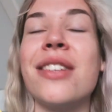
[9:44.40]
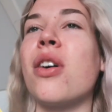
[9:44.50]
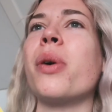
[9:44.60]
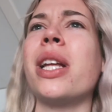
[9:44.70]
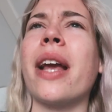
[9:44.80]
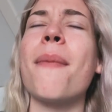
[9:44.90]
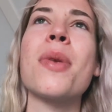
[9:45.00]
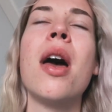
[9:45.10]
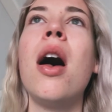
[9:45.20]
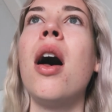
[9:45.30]
And he's already like,
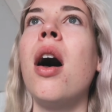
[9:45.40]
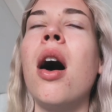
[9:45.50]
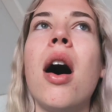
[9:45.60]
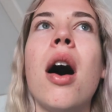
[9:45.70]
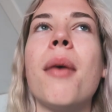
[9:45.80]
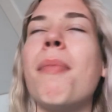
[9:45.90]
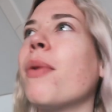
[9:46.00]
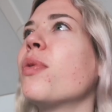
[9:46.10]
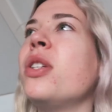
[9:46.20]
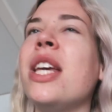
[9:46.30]
ah, my
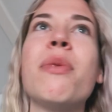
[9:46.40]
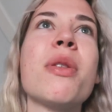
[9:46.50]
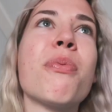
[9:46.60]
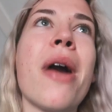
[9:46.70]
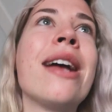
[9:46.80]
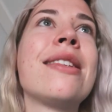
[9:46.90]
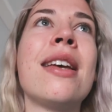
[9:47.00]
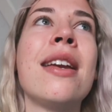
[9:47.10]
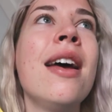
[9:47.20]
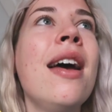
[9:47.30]
routine with
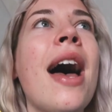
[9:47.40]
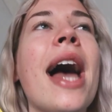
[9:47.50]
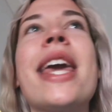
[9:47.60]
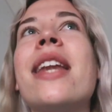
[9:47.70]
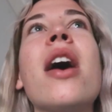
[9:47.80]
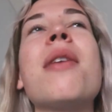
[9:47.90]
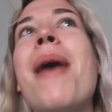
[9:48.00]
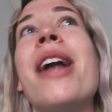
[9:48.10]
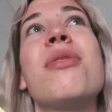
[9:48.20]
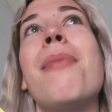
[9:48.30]
Bryson, I cannot
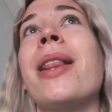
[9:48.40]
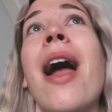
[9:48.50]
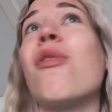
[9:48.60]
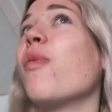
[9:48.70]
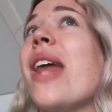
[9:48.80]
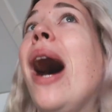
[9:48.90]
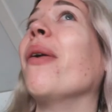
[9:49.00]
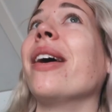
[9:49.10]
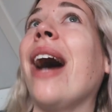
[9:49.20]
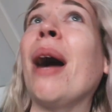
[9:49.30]
imagine my life
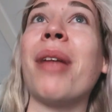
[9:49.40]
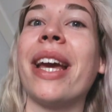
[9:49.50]
without it. I'm